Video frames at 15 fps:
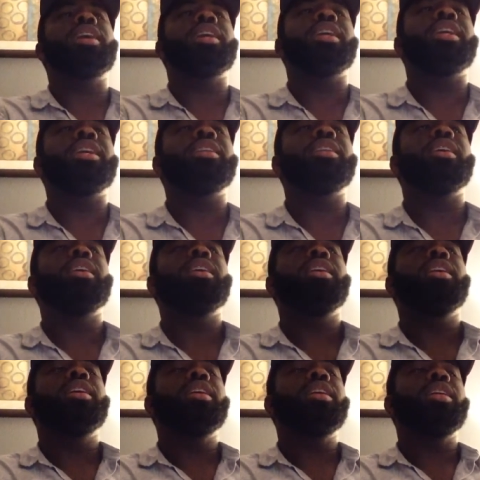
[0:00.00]
get,
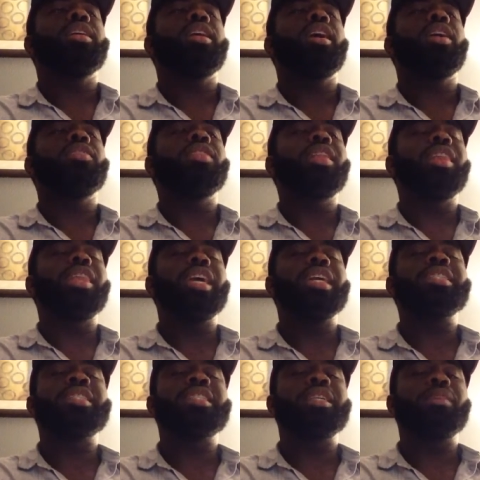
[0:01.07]
the
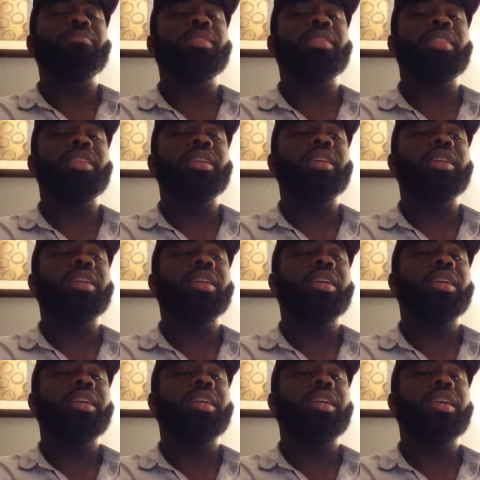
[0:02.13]
less sympathy
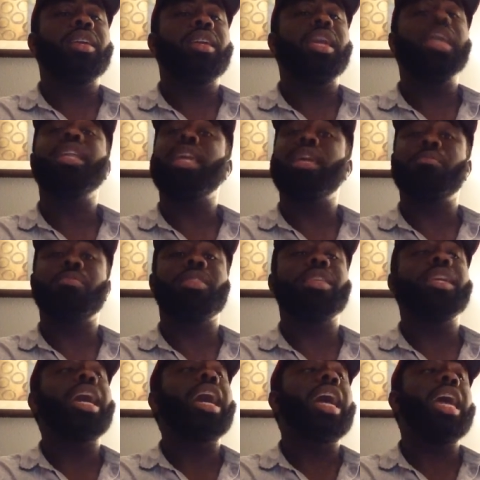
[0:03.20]
and
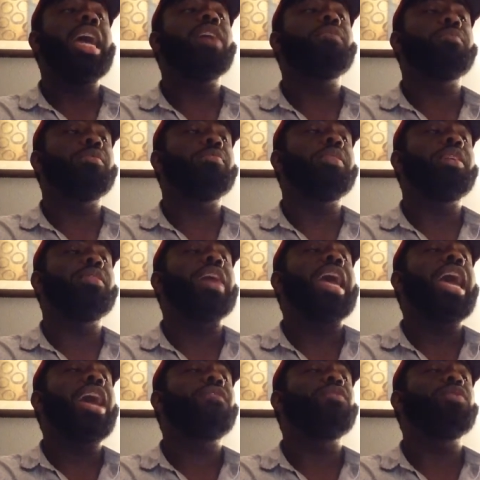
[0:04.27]
empathy I have for
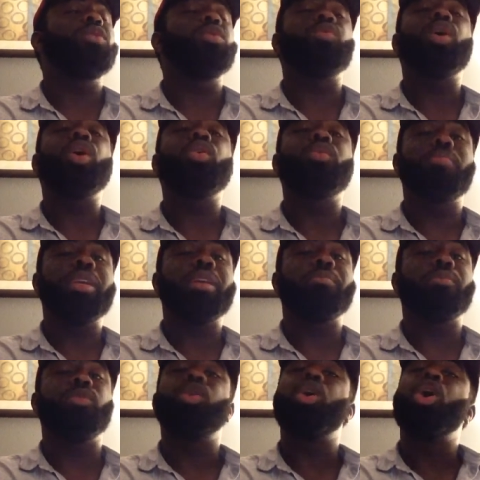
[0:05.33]
have for grown
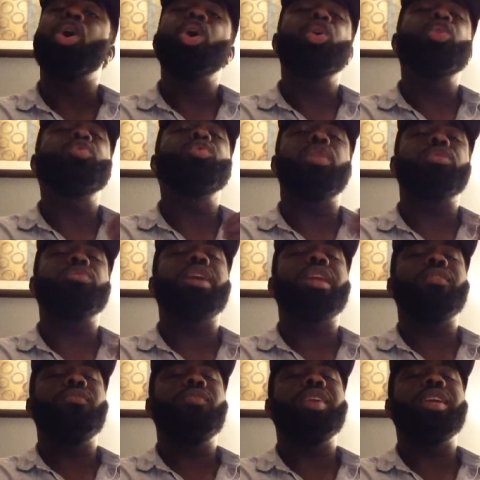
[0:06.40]
people who don't try to
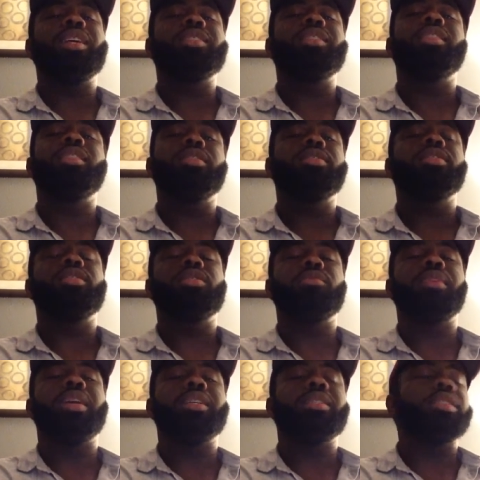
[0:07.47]
fix their
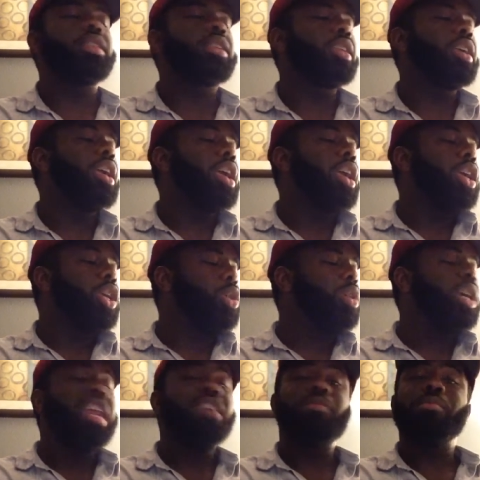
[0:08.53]
situation. You
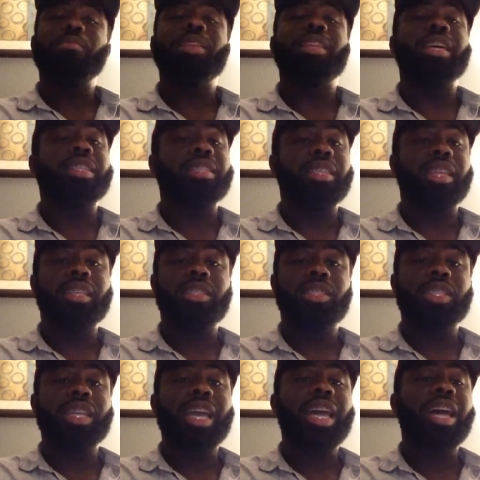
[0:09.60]
could have been molested as a
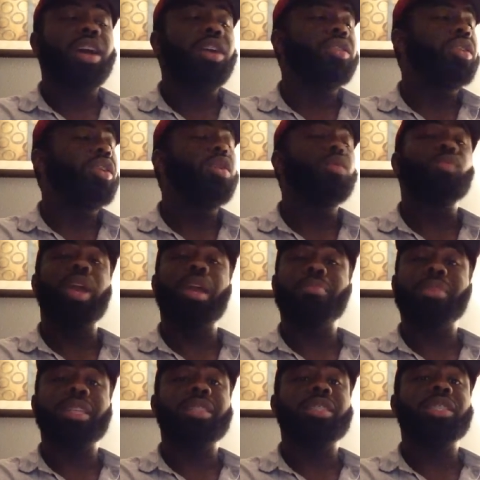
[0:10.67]
child, raped as a